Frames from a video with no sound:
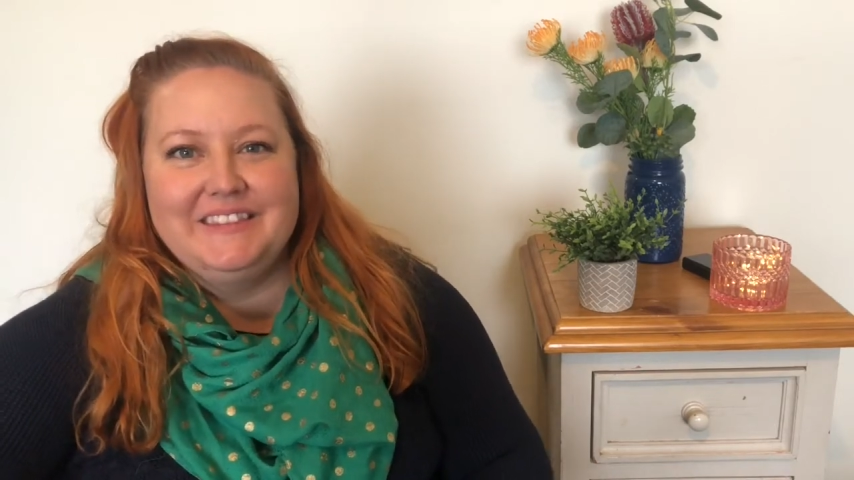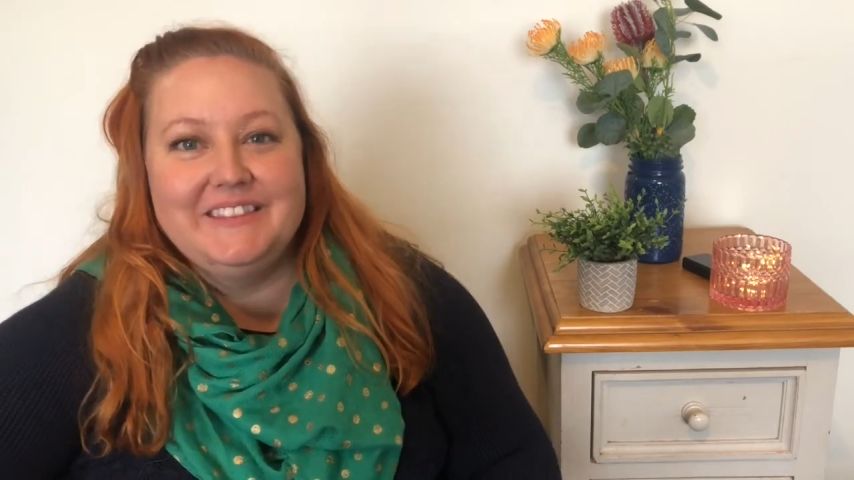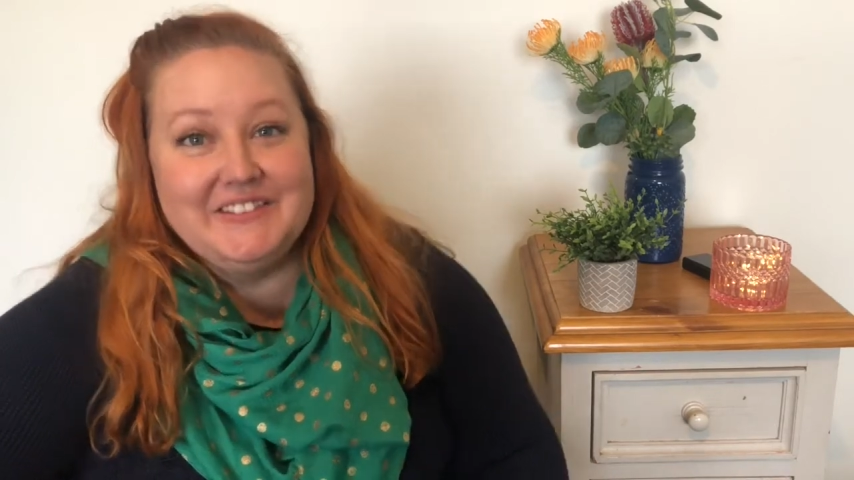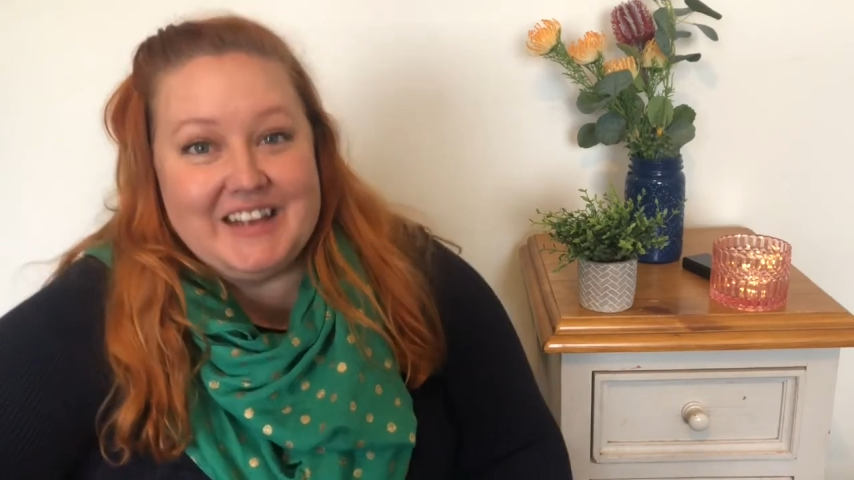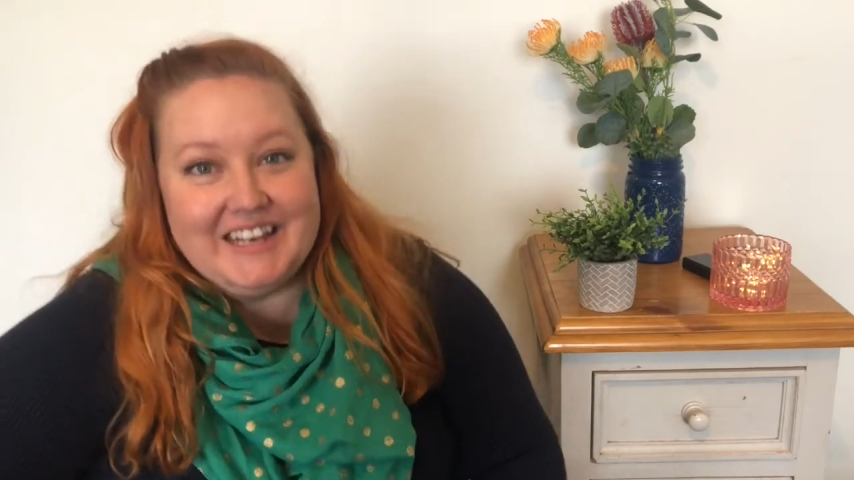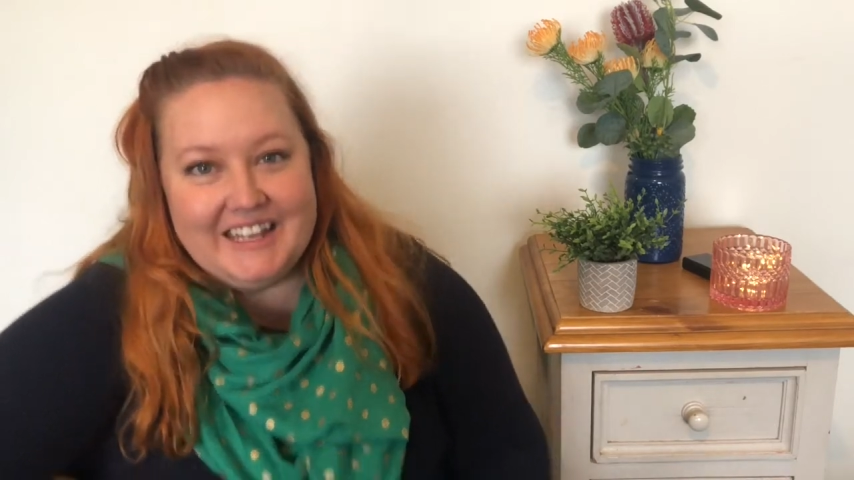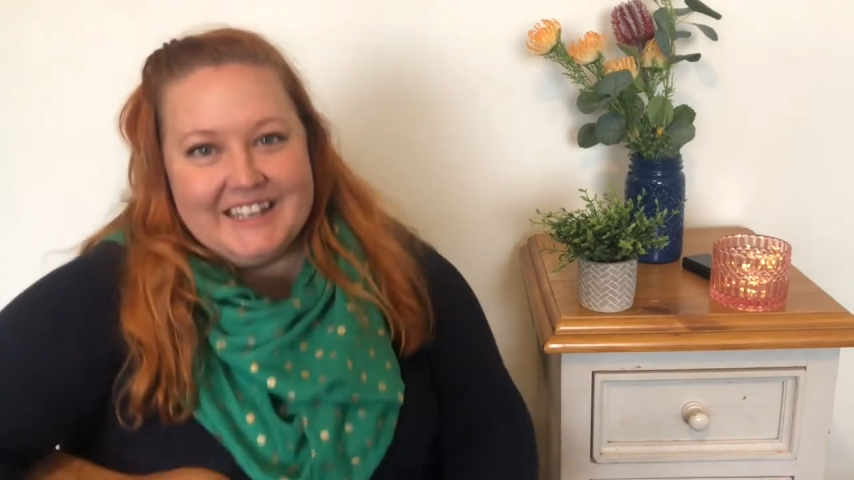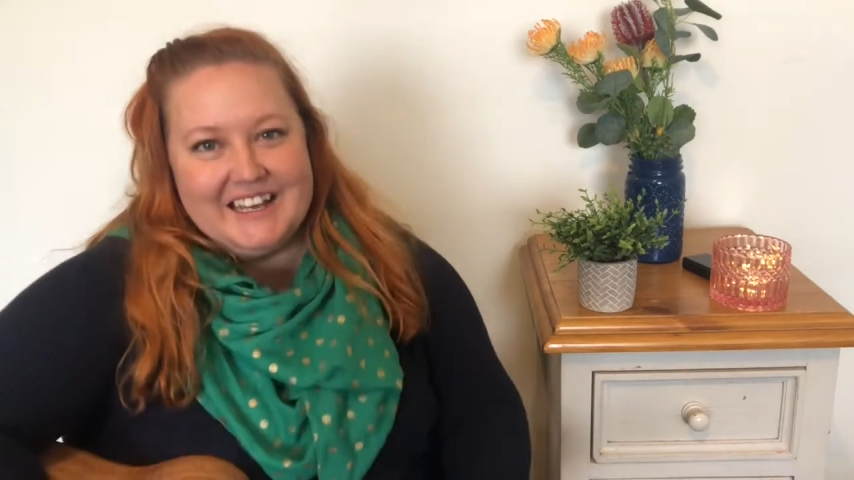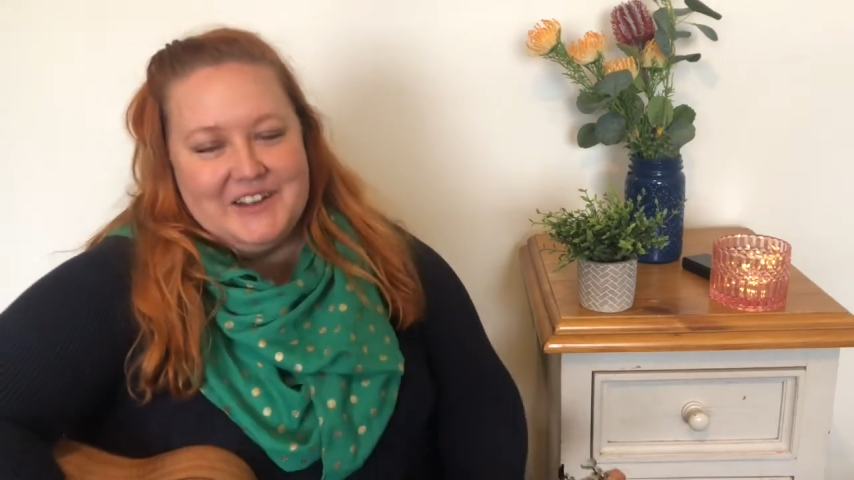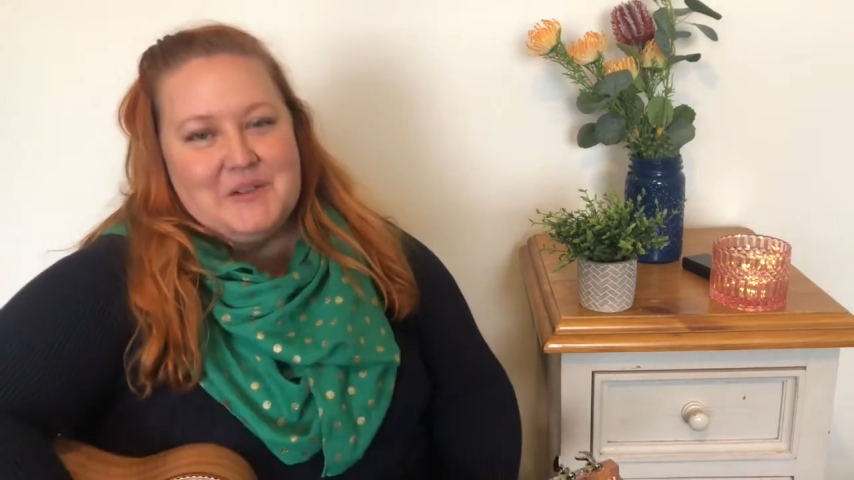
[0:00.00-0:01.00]
Ready?
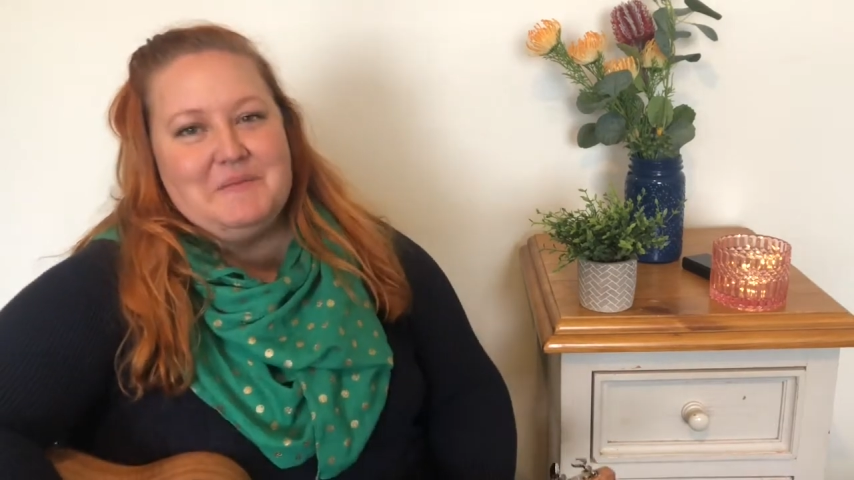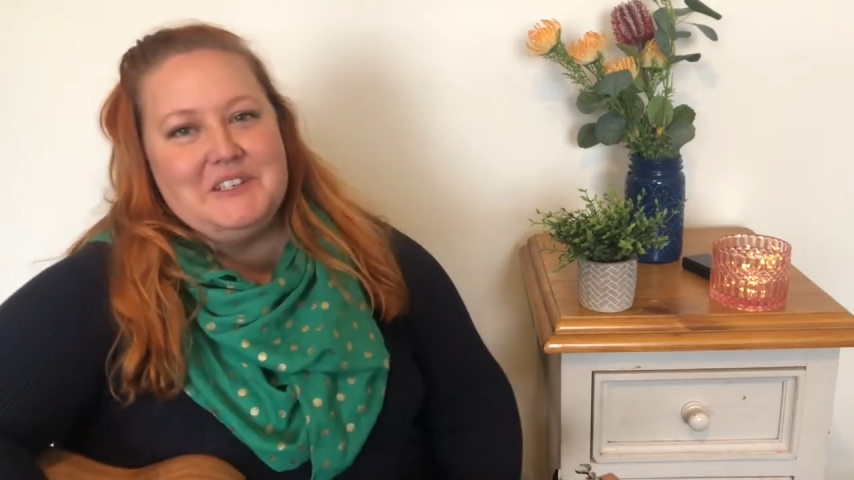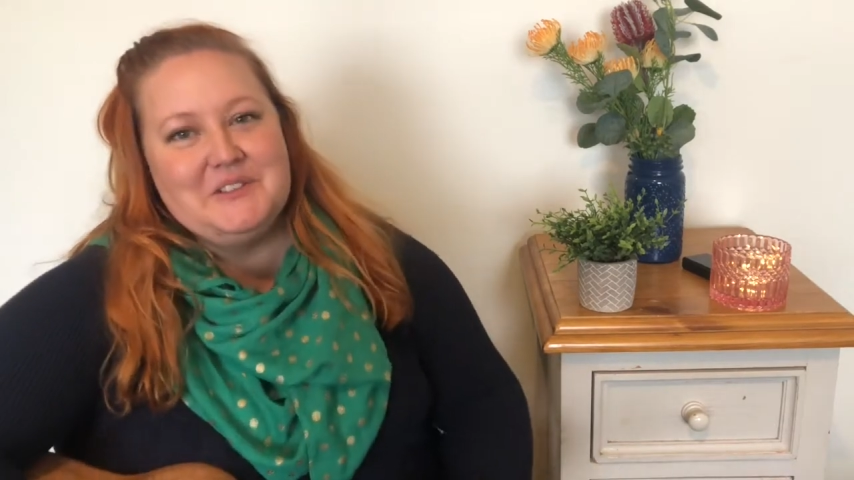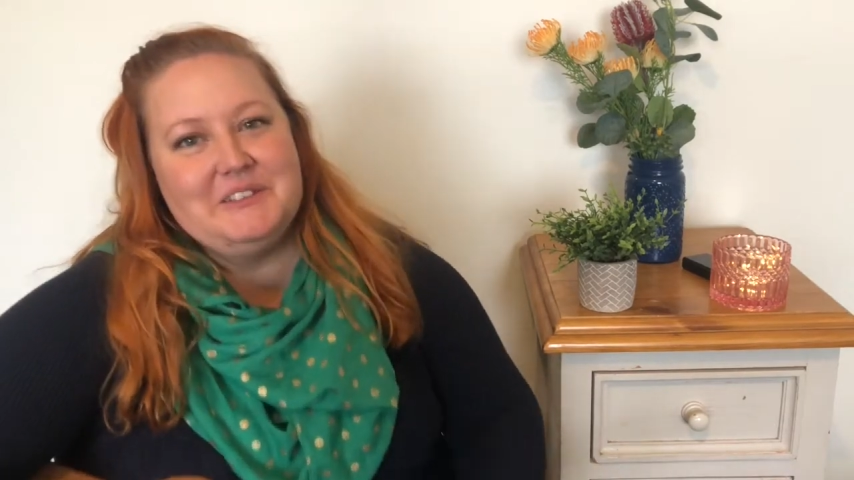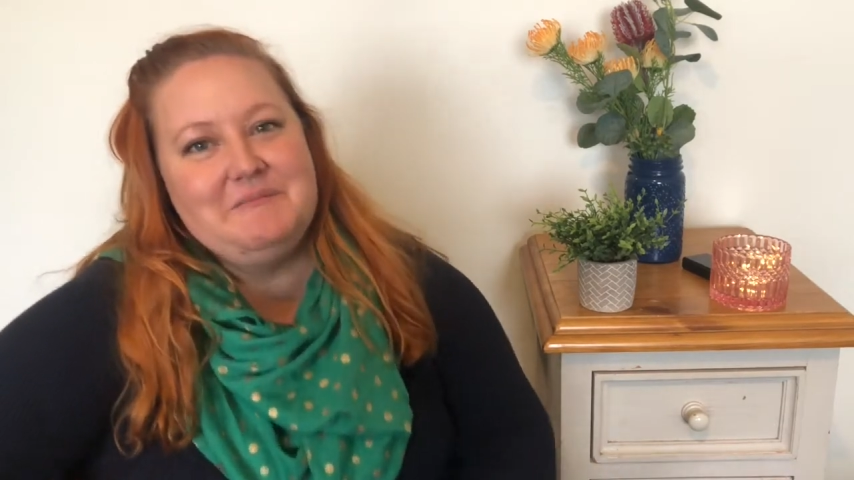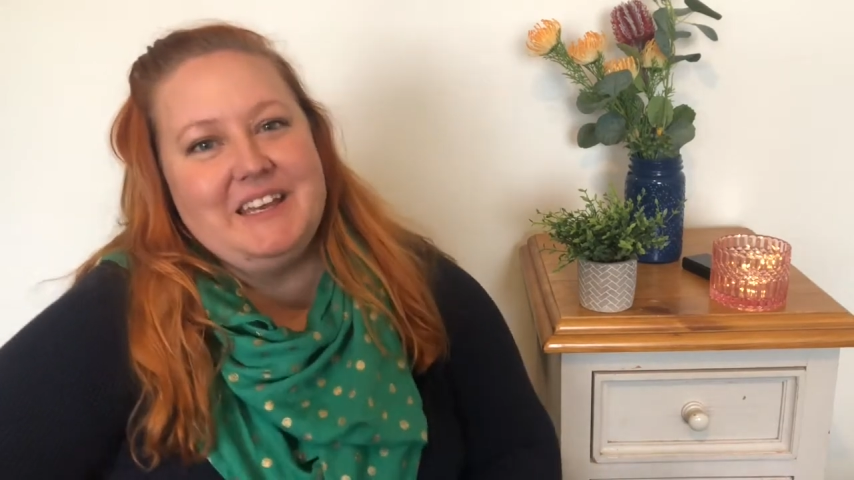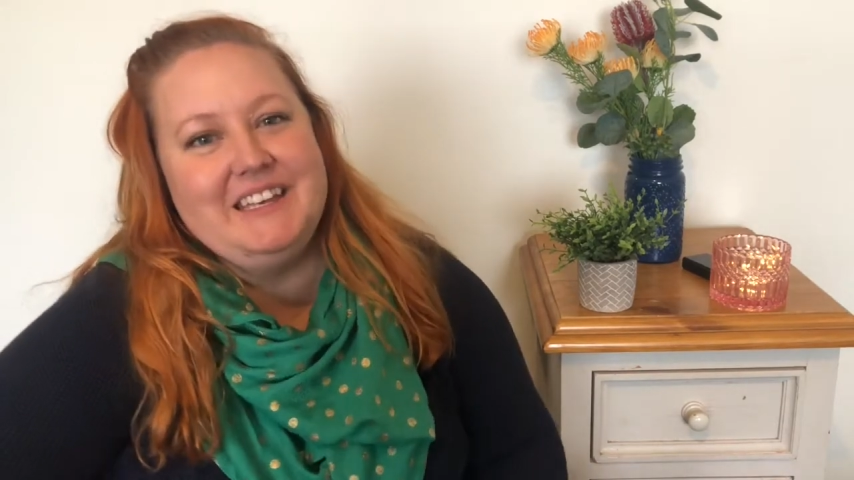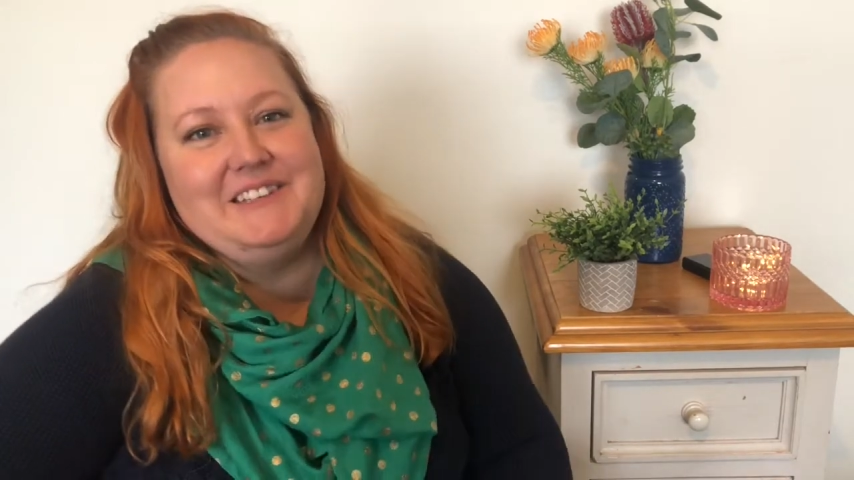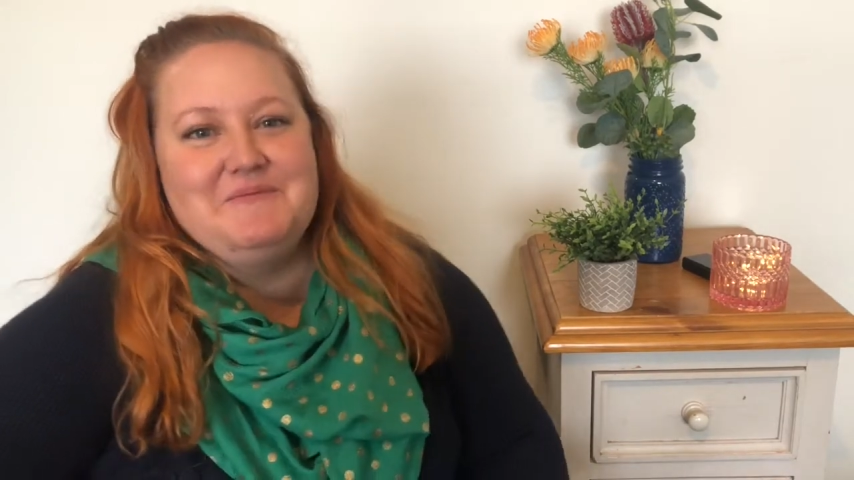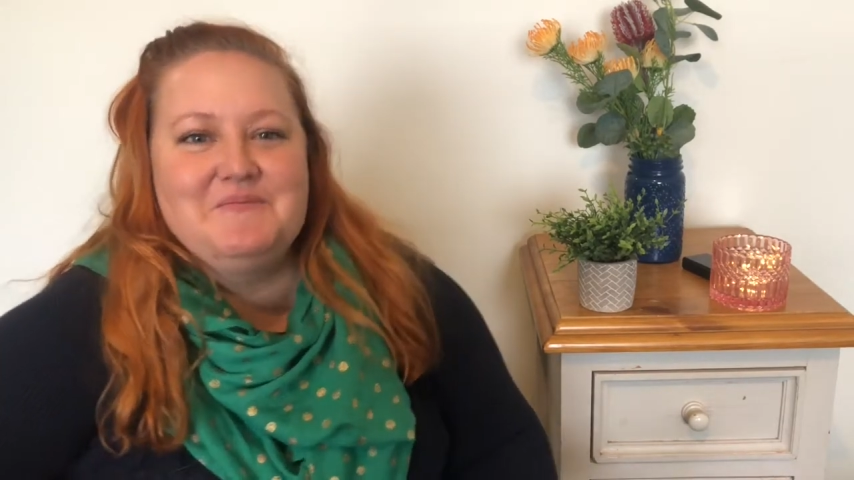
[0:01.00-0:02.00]
I hope you join me.